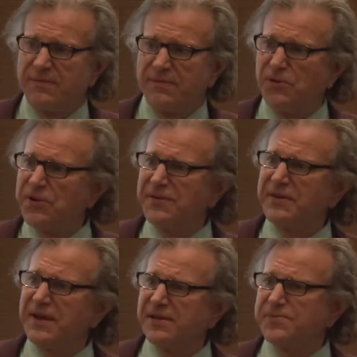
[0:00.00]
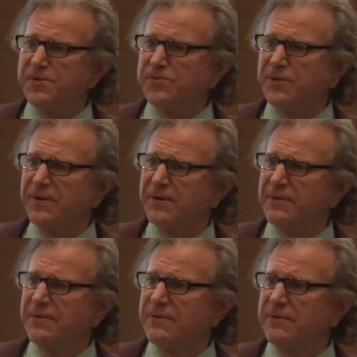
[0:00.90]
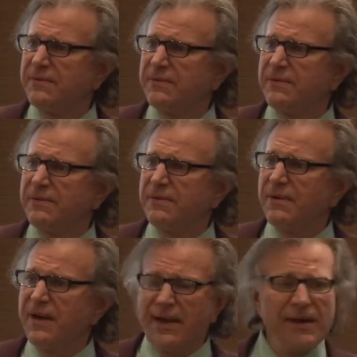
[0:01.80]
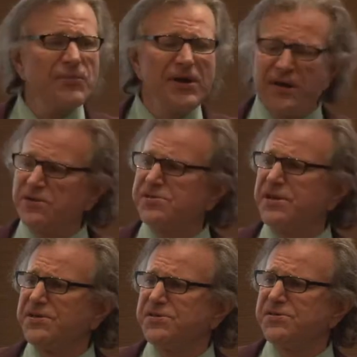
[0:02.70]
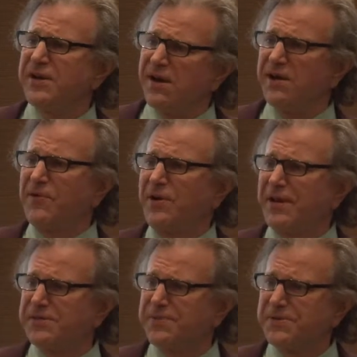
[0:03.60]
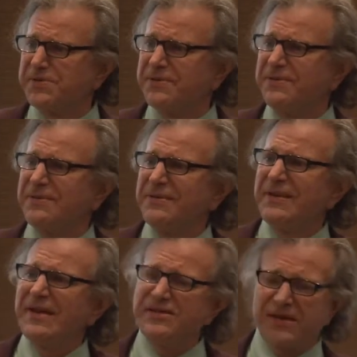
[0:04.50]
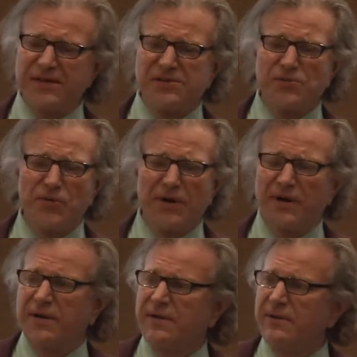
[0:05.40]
Well, who do you think the experts were? AM radio stations. They have all experts. They said it doesn't work.